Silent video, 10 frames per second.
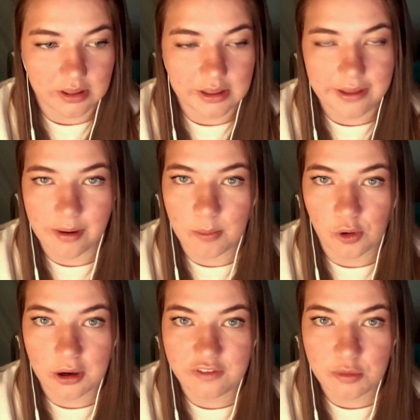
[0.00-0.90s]
they're
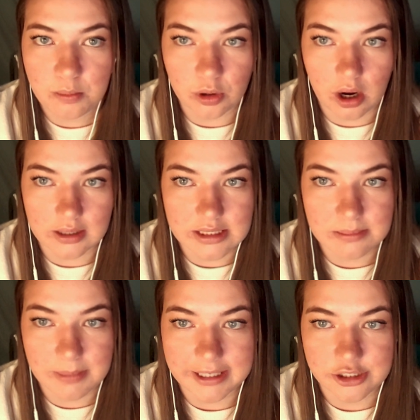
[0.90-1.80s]
more broad
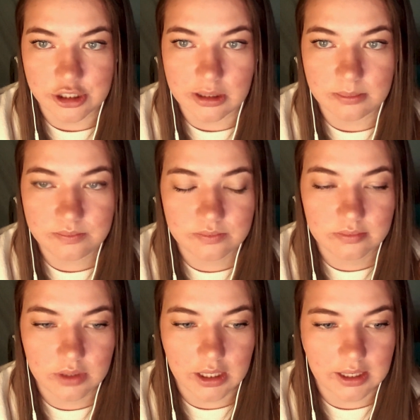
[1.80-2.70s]
spectrum,
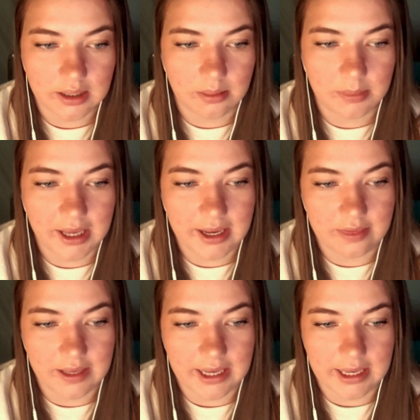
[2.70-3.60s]

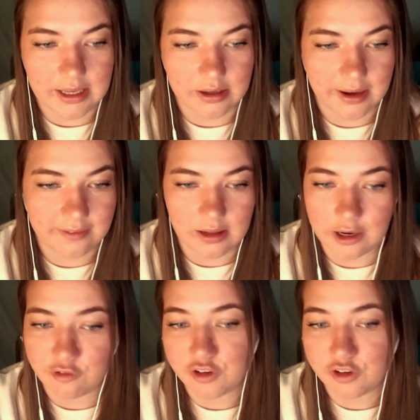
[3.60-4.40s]
and they have a lot of